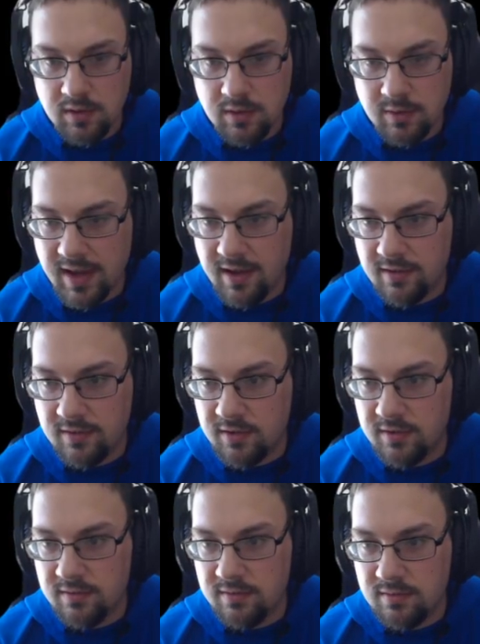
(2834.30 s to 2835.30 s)
Wow,
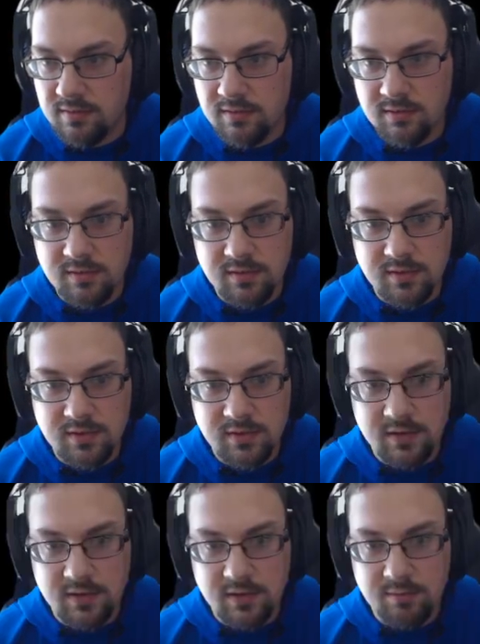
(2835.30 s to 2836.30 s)
they're
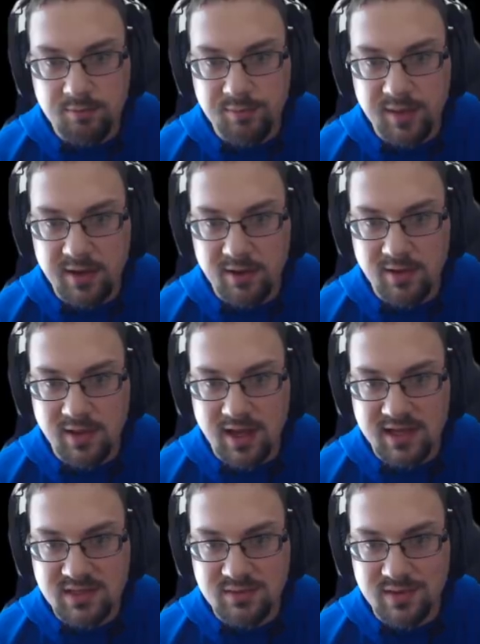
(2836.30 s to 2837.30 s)

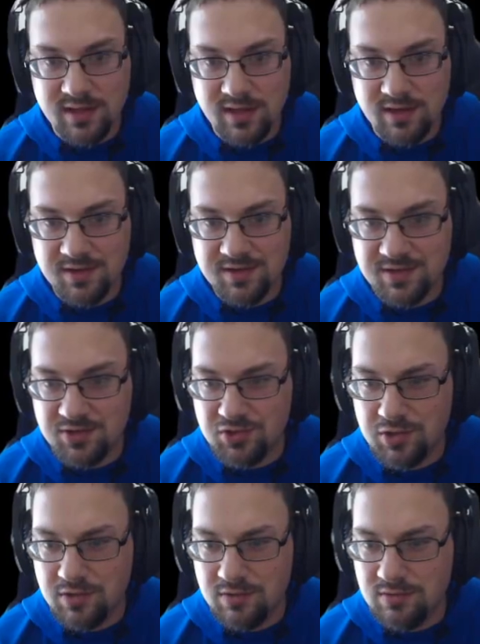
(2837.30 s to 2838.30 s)
paralyzed with
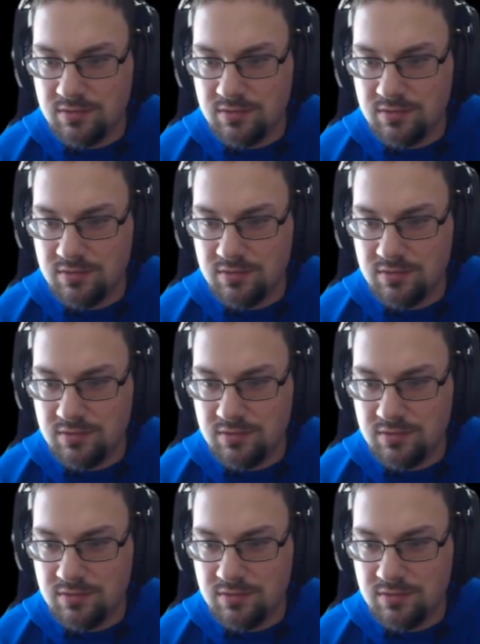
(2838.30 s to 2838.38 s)
indecision.